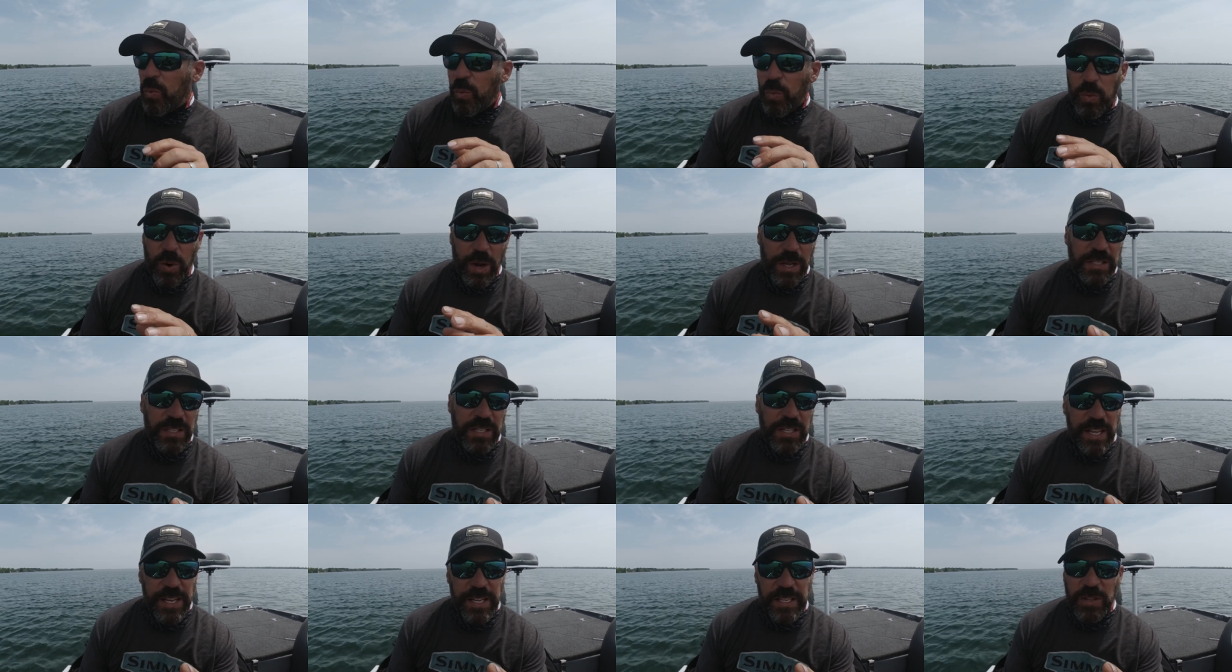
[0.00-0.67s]

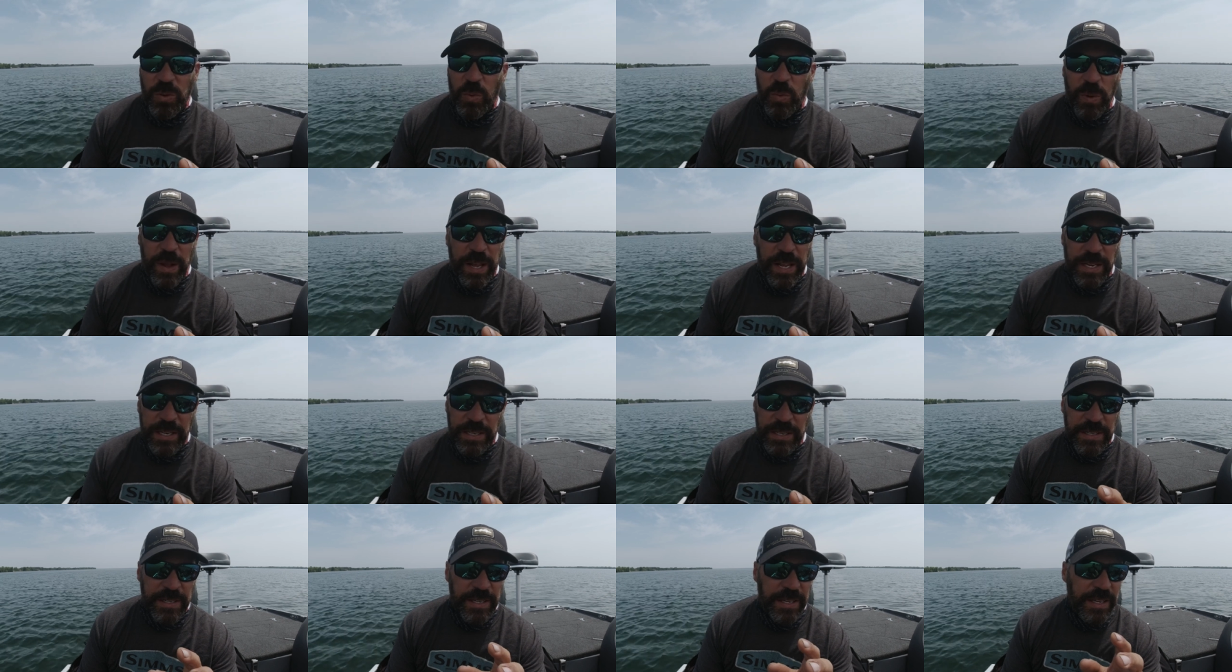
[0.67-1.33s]
runs like the
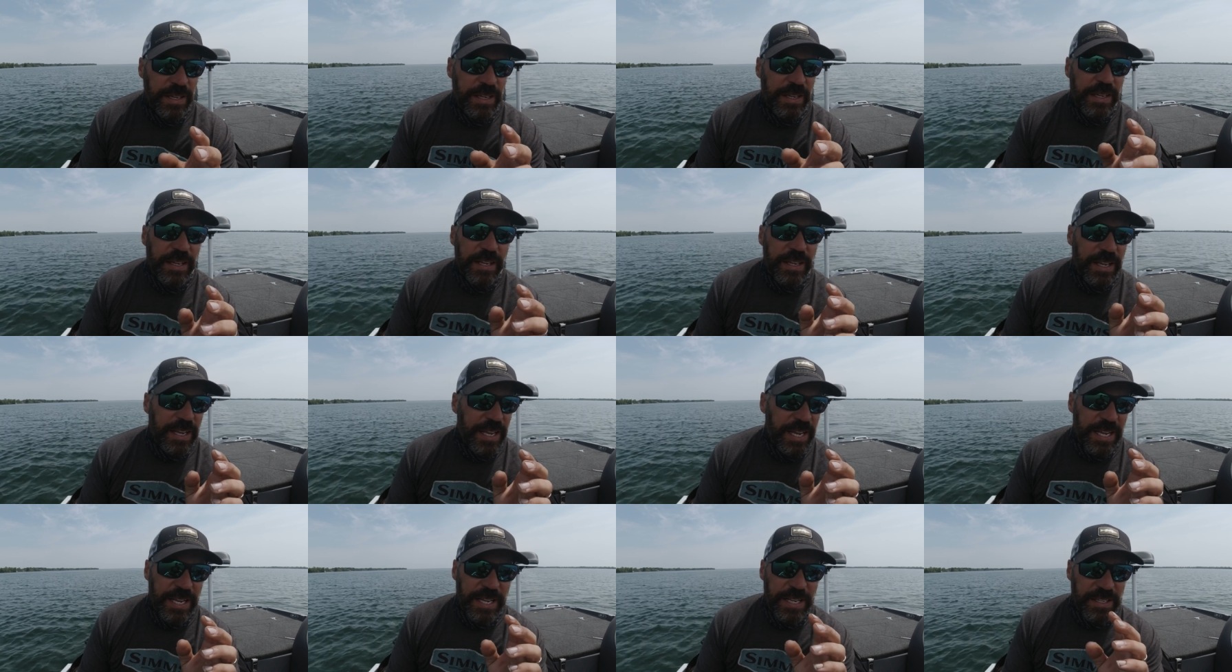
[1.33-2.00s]
wind,
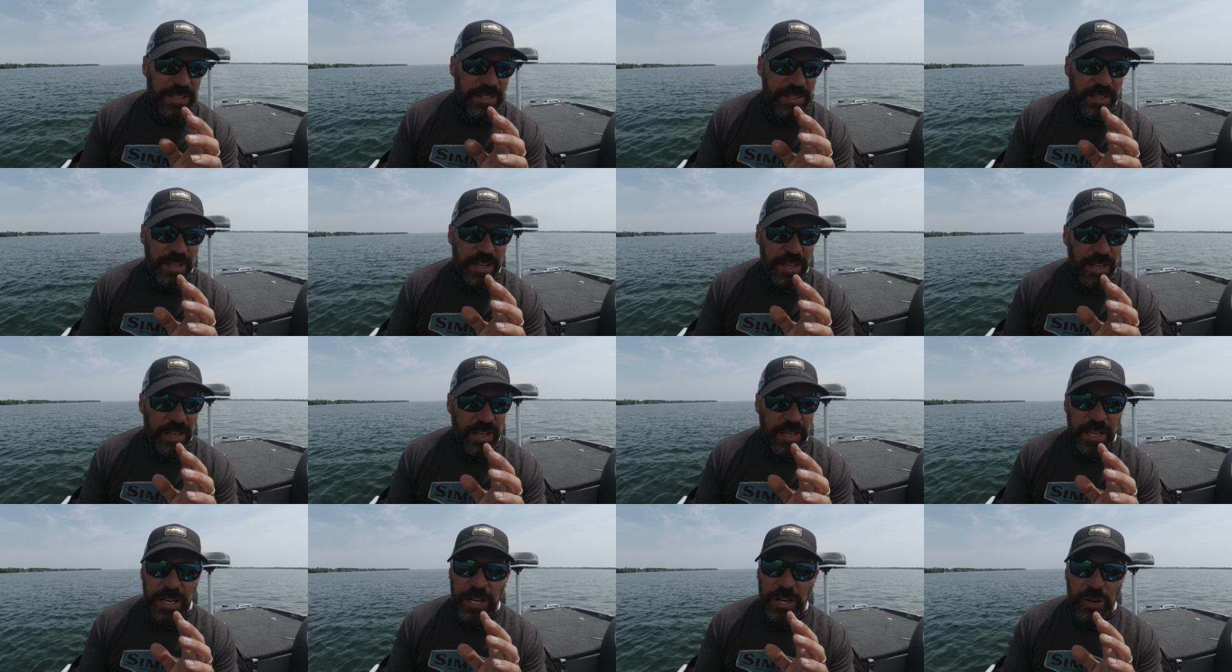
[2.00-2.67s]
is
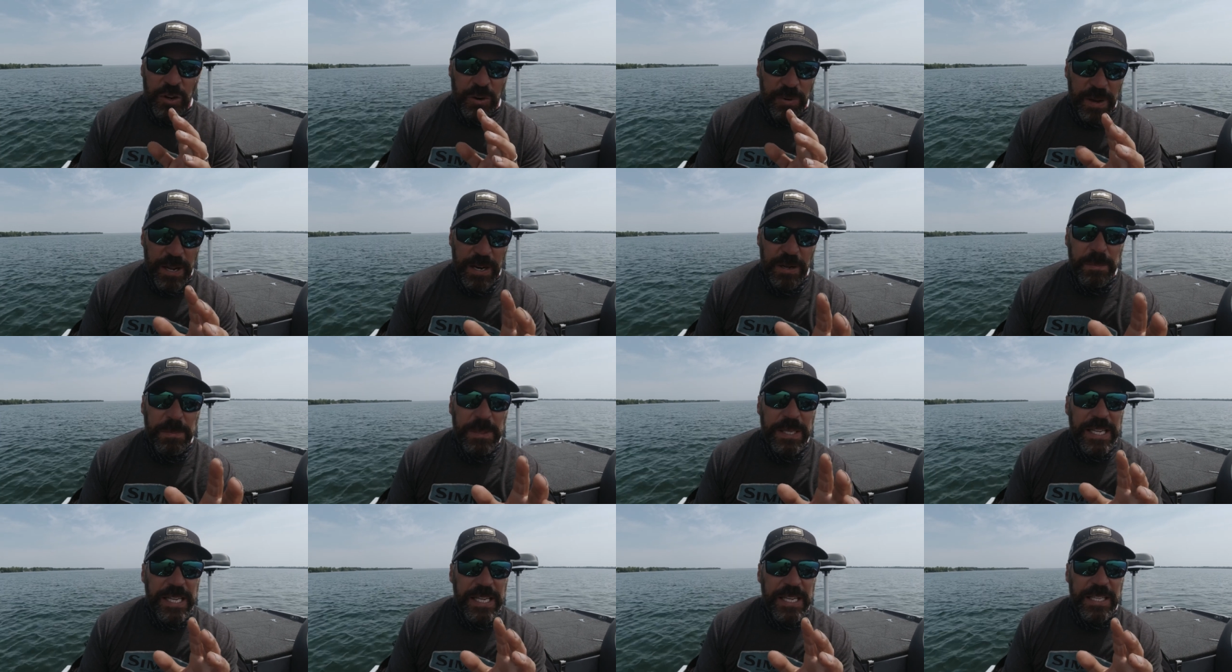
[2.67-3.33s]

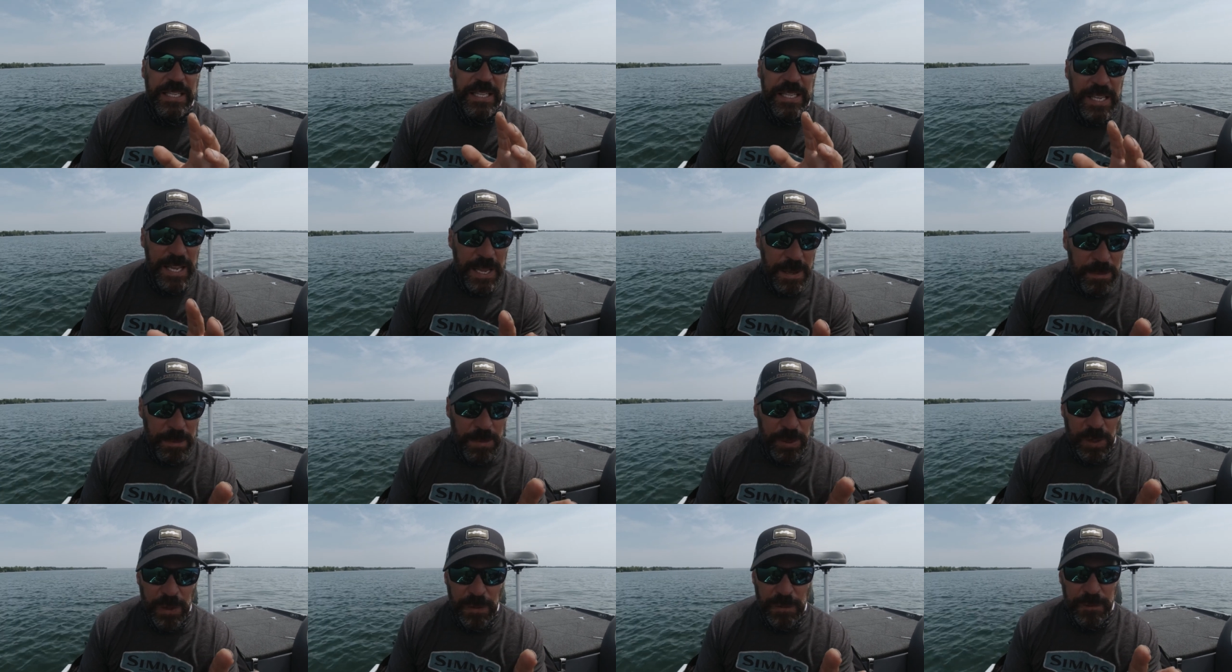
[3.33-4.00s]
incredibly
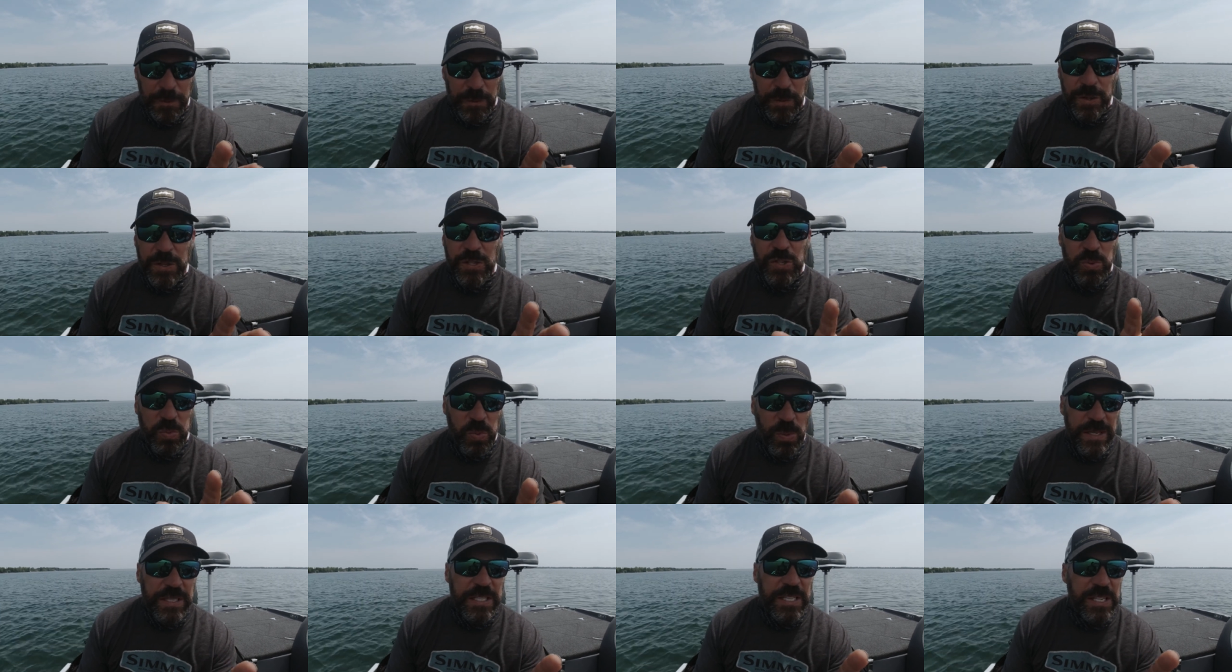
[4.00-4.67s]
nimble for a
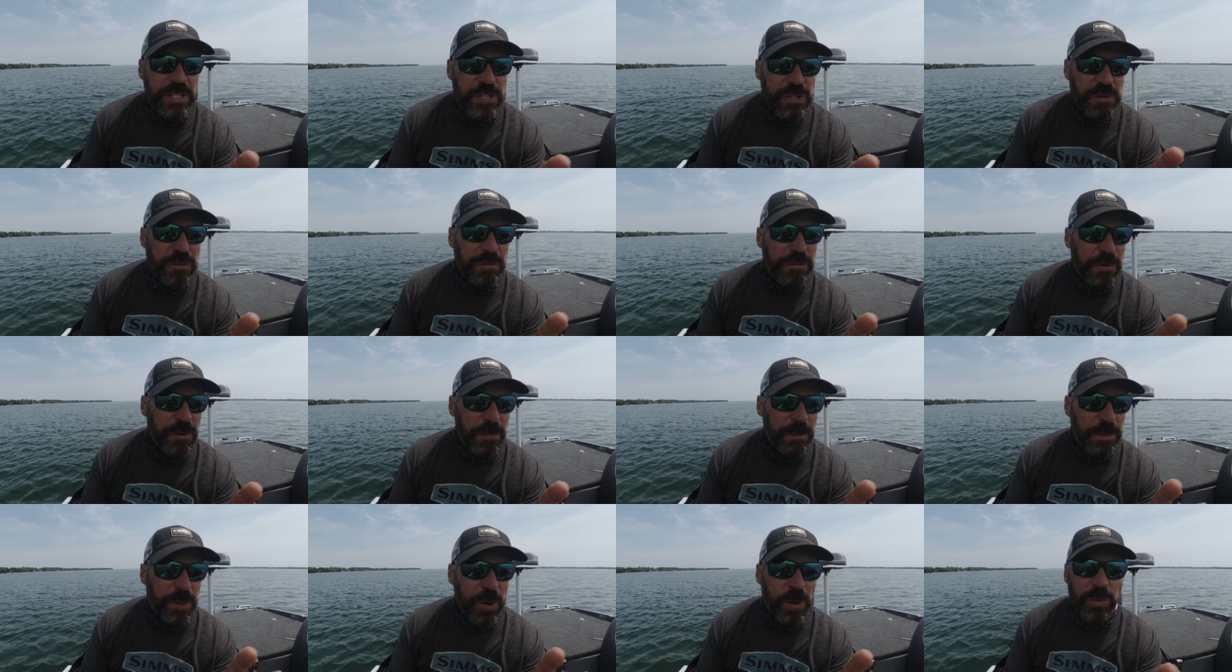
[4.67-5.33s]
22
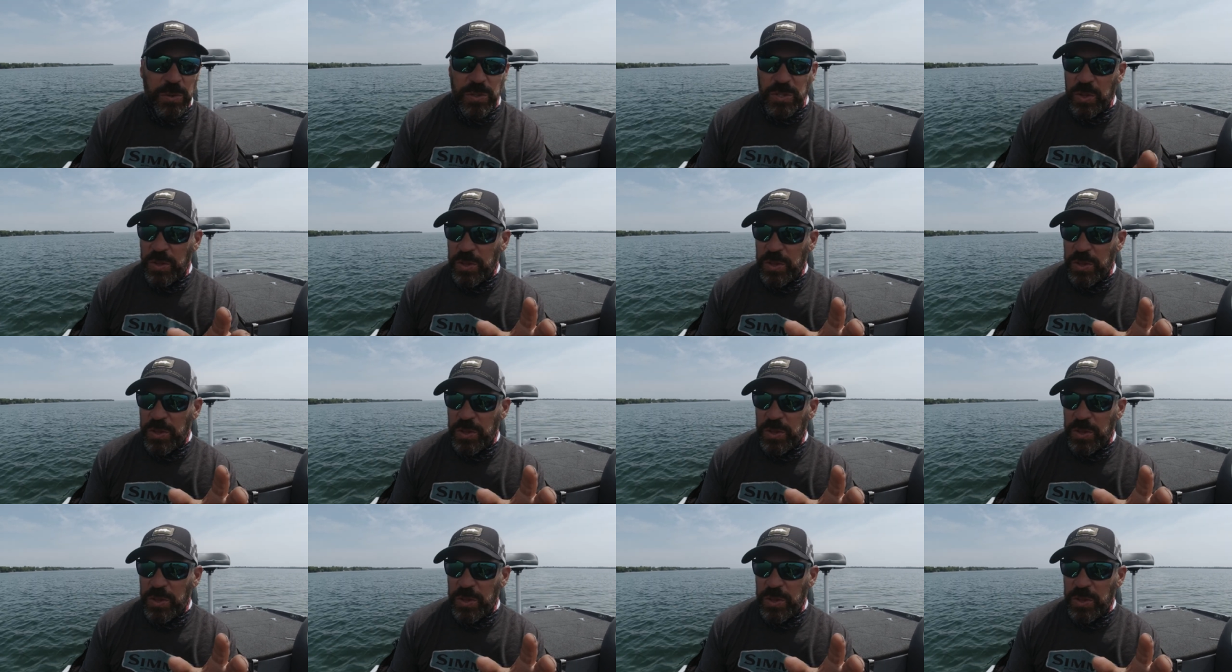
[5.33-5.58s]
foot boat.